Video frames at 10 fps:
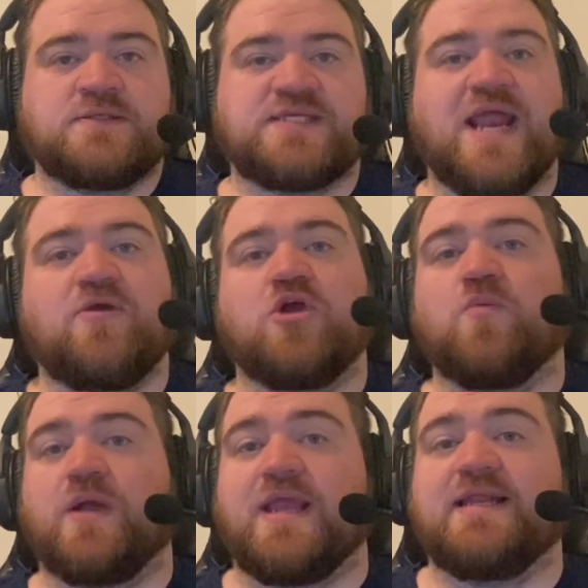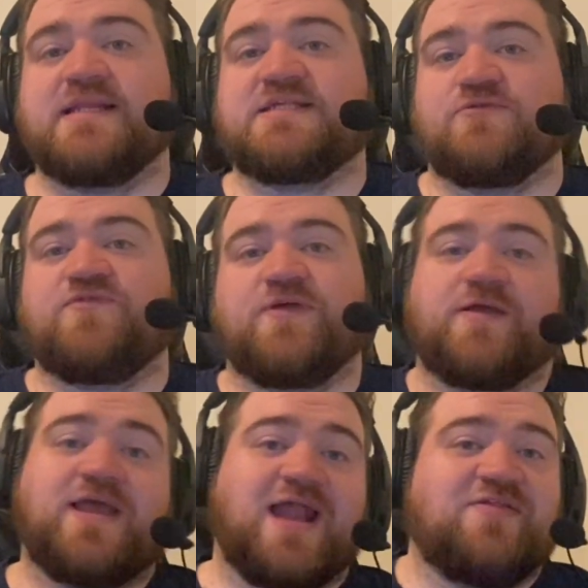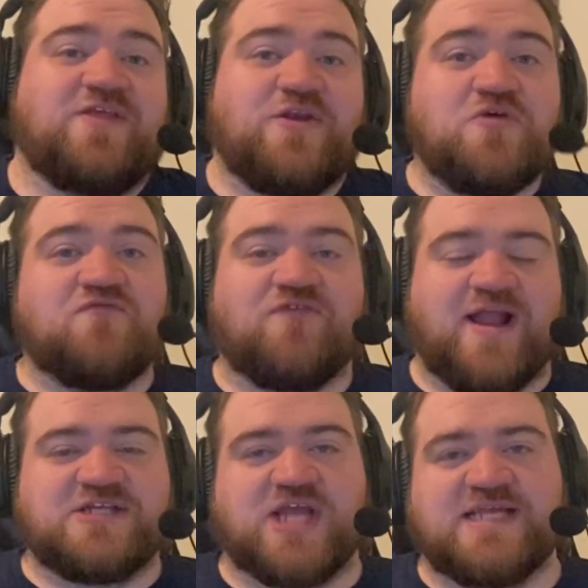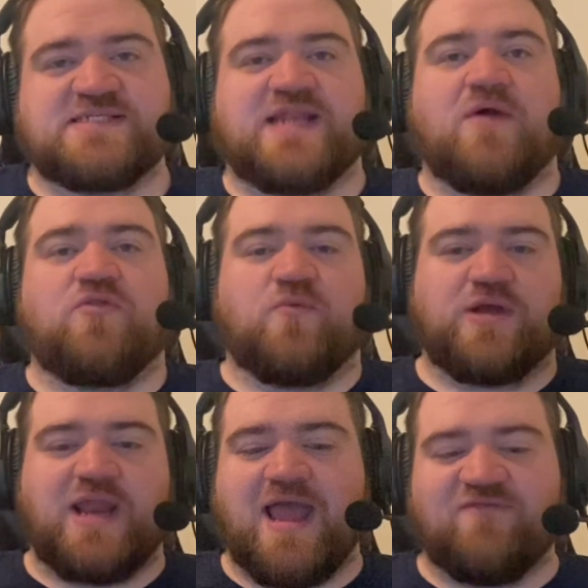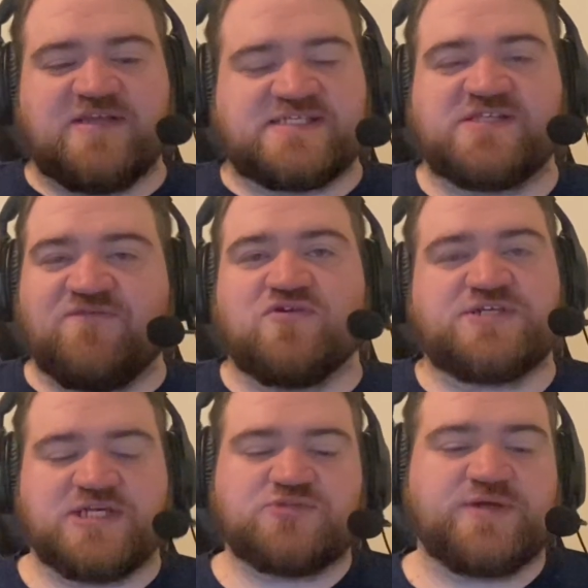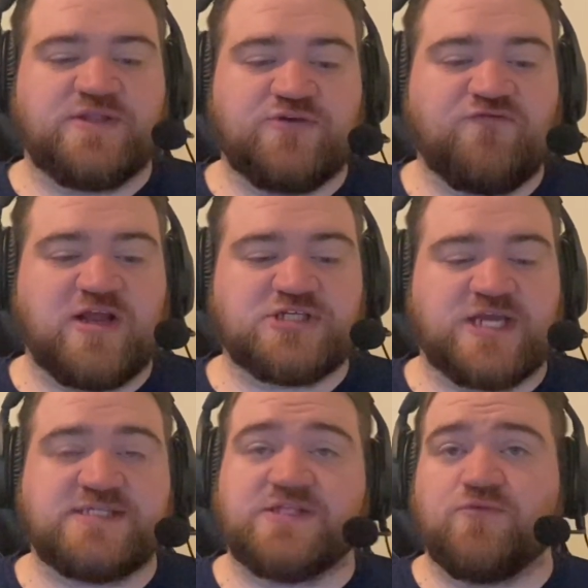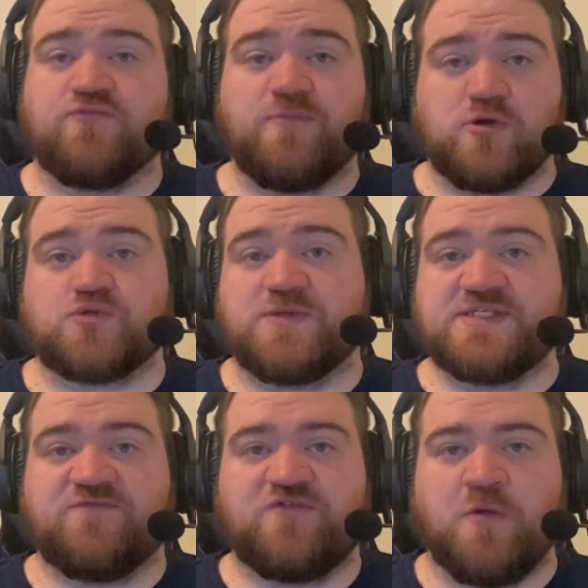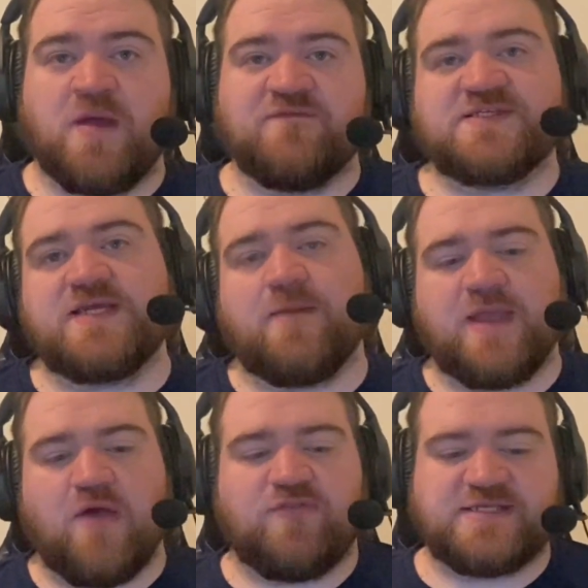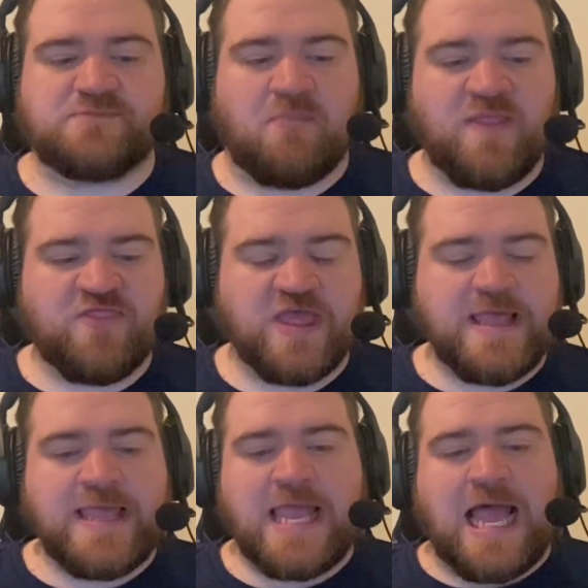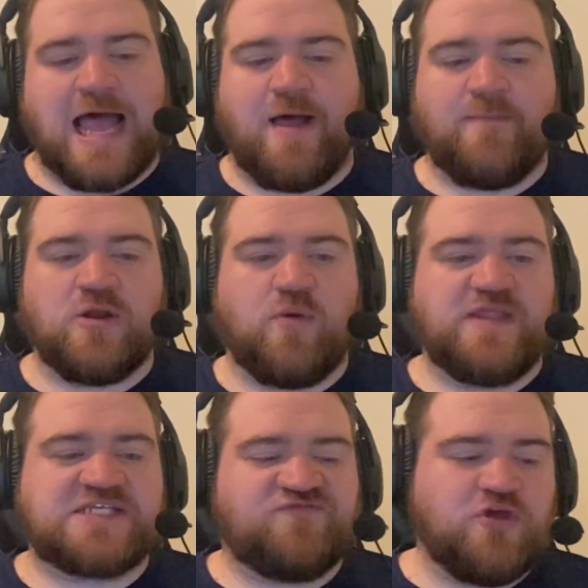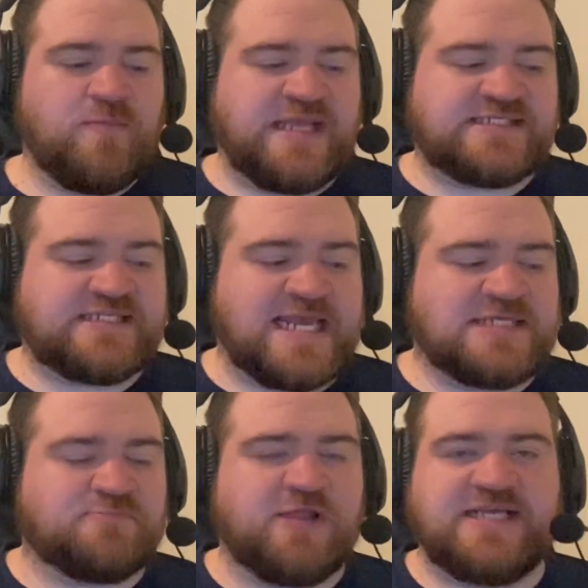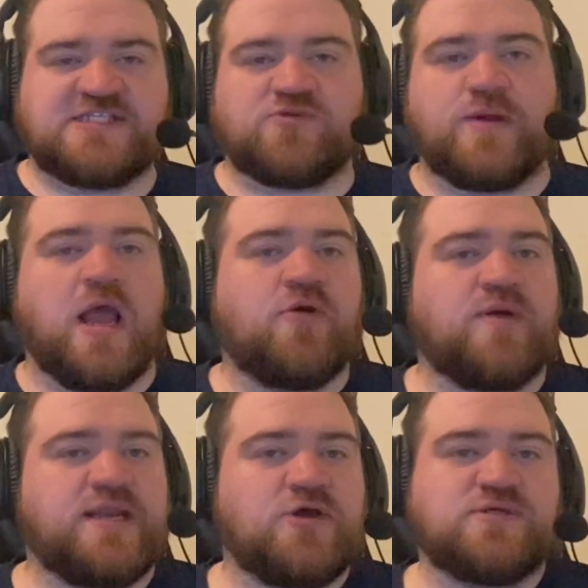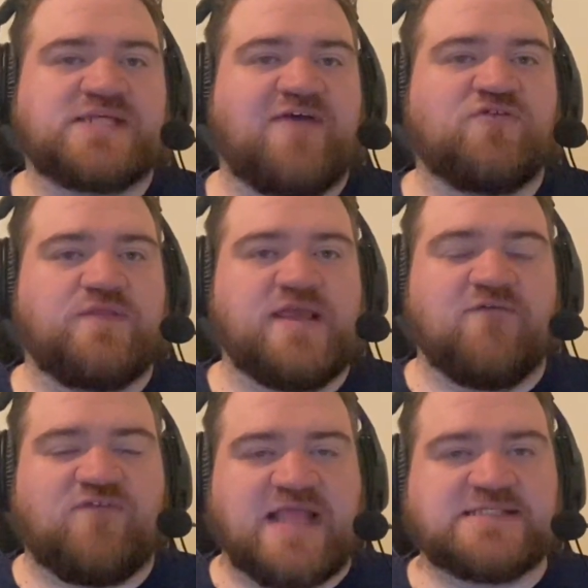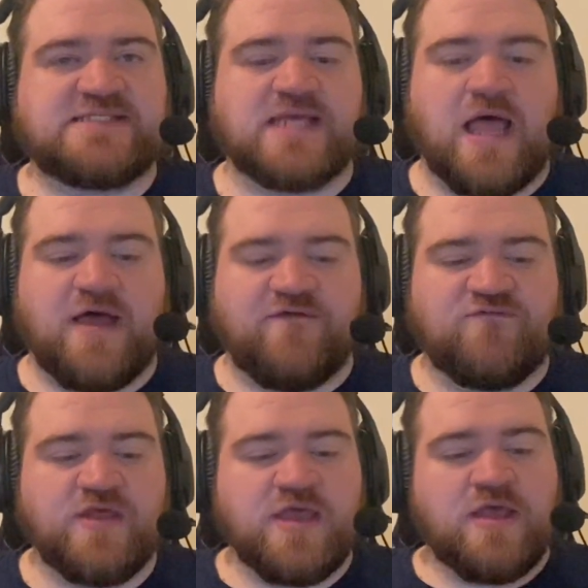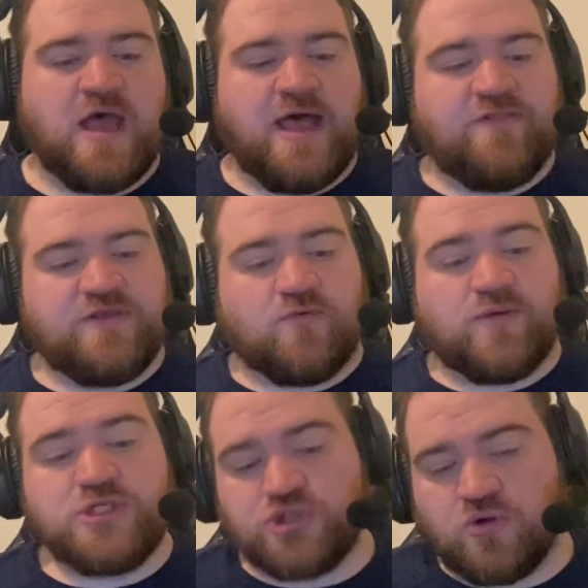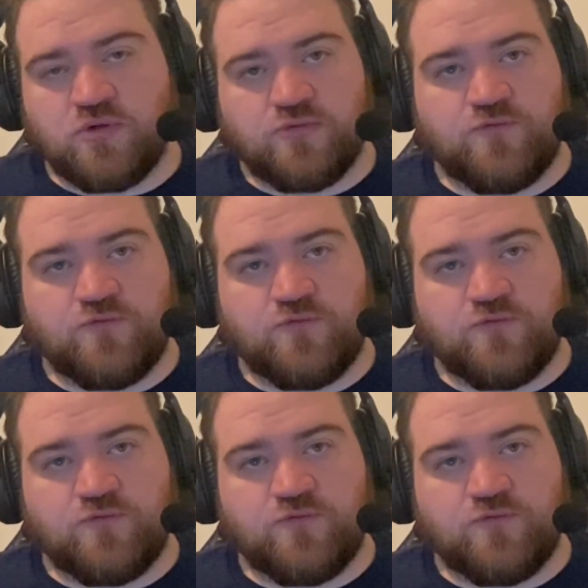So now here we're getting into the kind of the new franchise. Now that we're going to have this is the first entry in the new franchise, the most recent film, obviously coming out this month. In this film, it takes place 300 years after the events of the original.